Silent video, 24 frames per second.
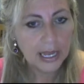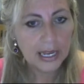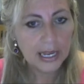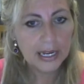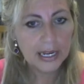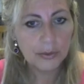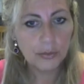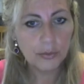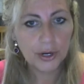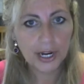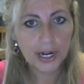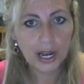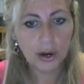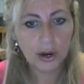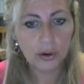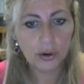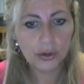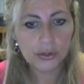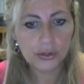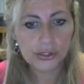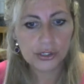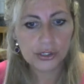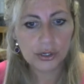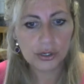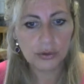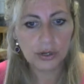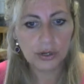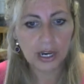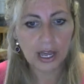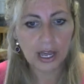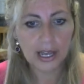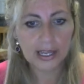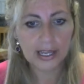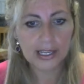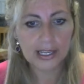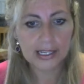What I also
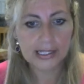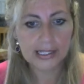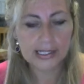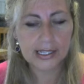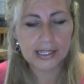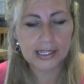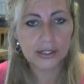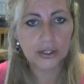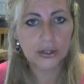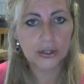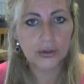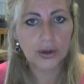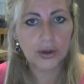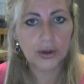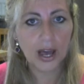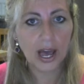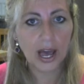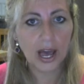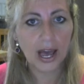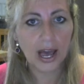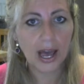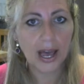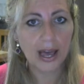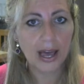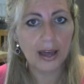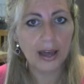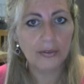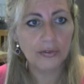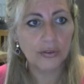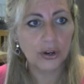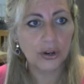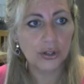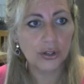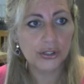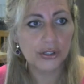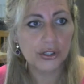like is that you have
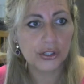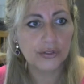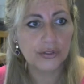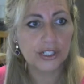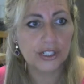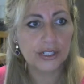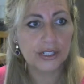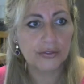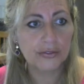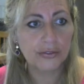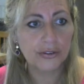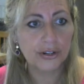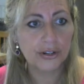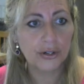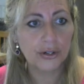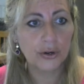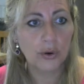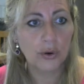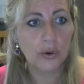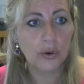lots of different